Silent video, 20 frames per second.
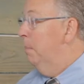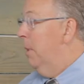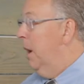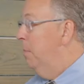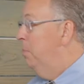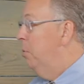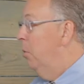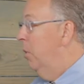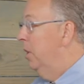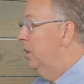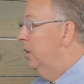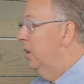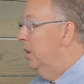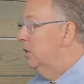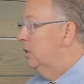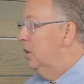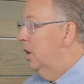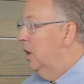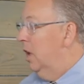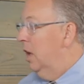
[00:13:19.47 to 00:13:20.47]
My point
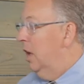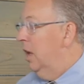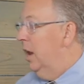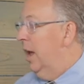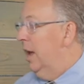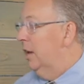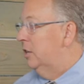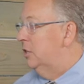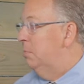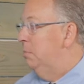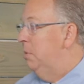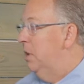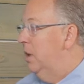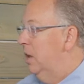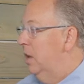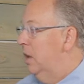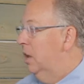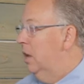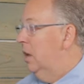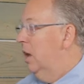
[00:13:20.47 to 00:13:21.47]
is, it has to
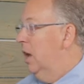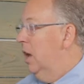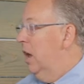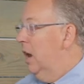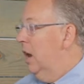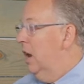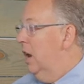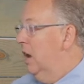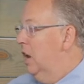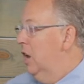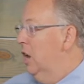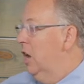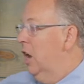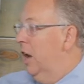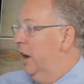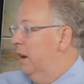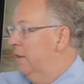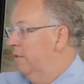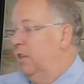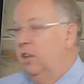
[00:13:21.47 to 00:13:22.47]
be
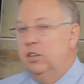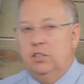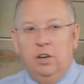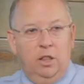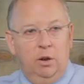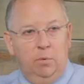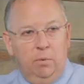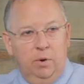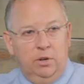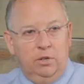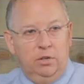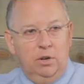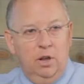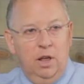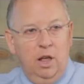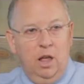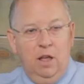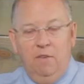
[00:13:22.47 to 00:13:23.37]
none of these other ones.